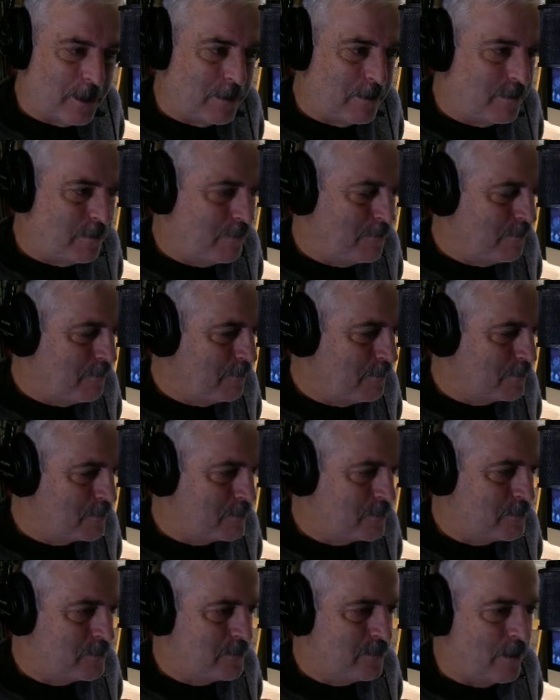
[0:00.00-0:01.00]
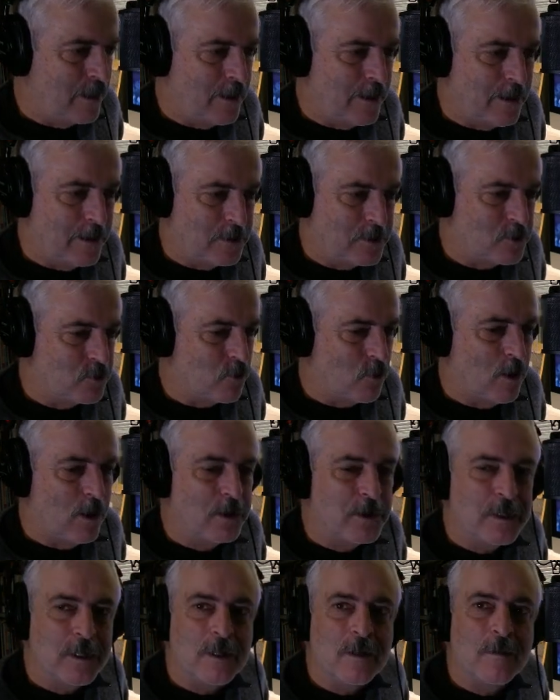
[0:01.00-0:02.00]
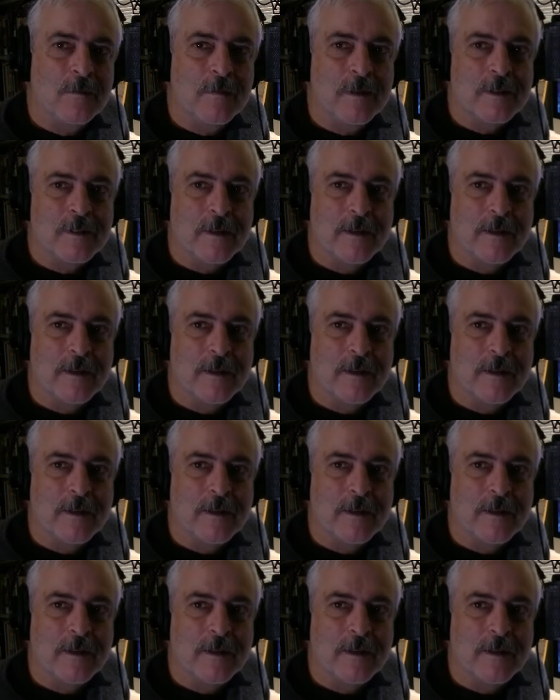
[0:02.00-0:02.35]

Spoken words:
like strontium